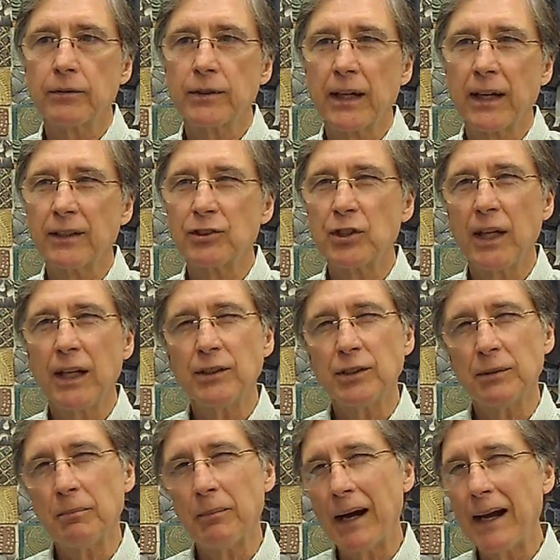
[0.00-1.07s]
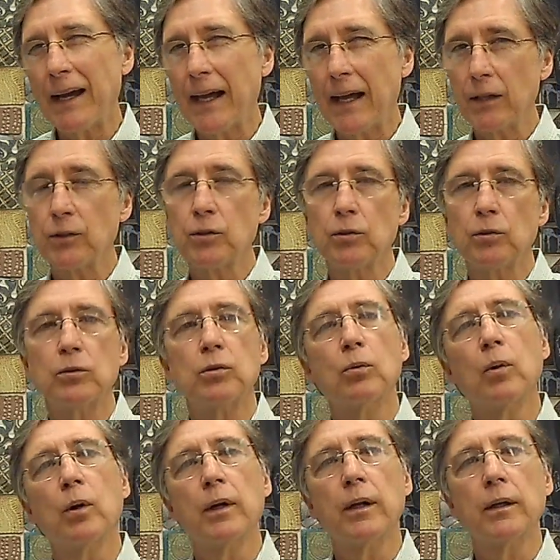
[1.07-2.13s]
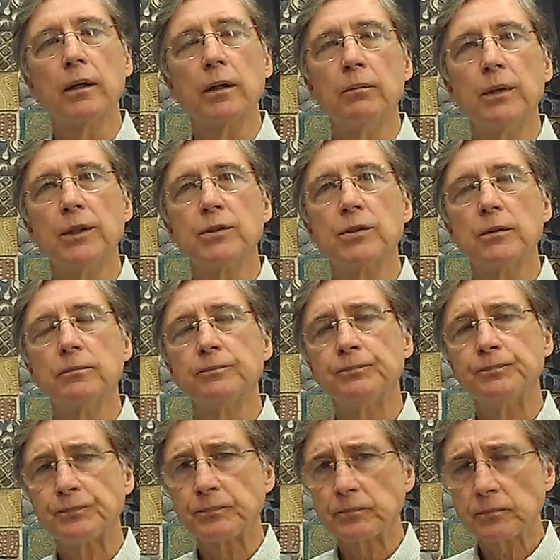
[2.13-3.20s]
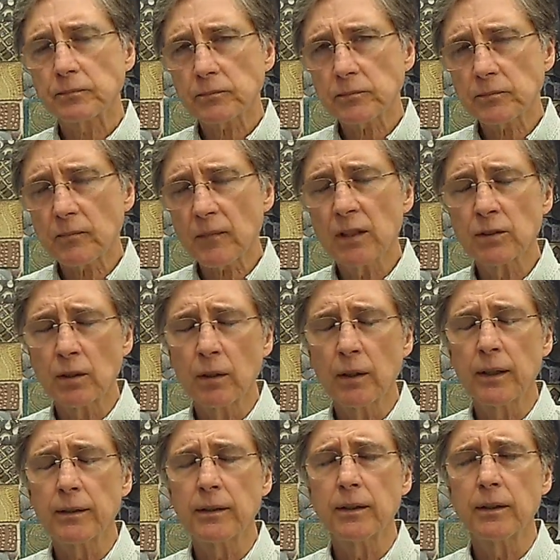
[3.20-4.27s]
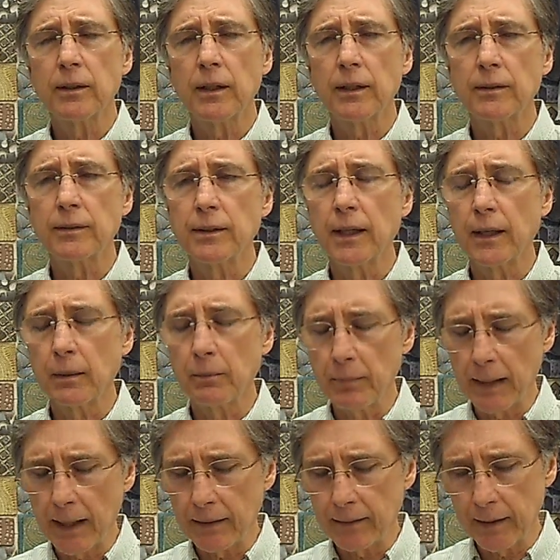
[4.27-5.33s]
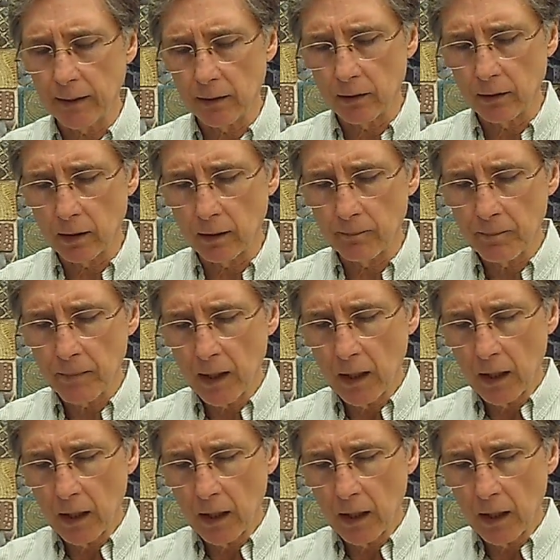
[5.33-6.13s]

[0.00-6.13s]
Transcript: kind of changing my attitude toward a commission. So it's not a bad thing at all.